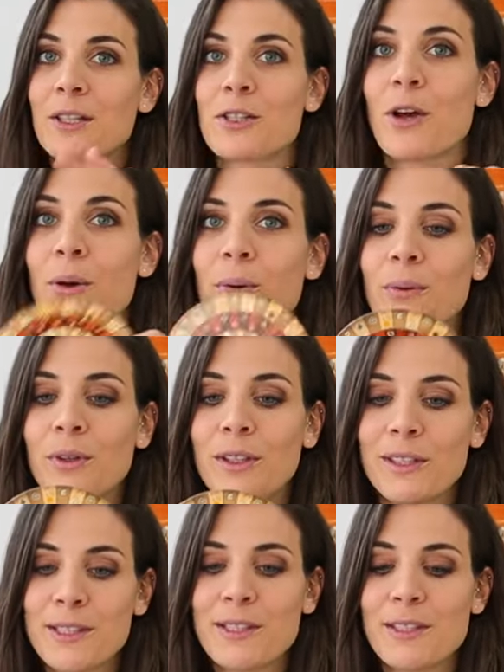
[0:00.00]
So
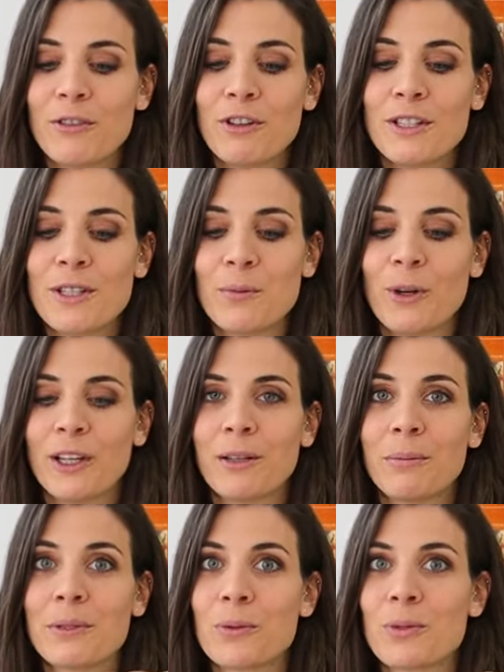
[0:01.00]
this is the reason why the
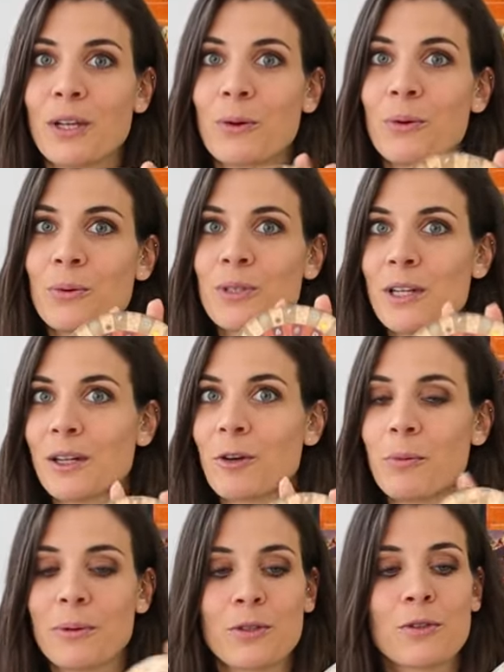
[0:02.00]
puzzles are called
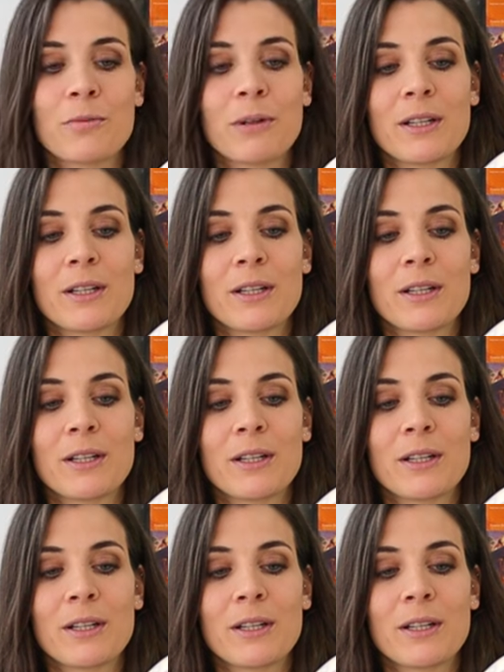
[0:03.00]
circle puzzles,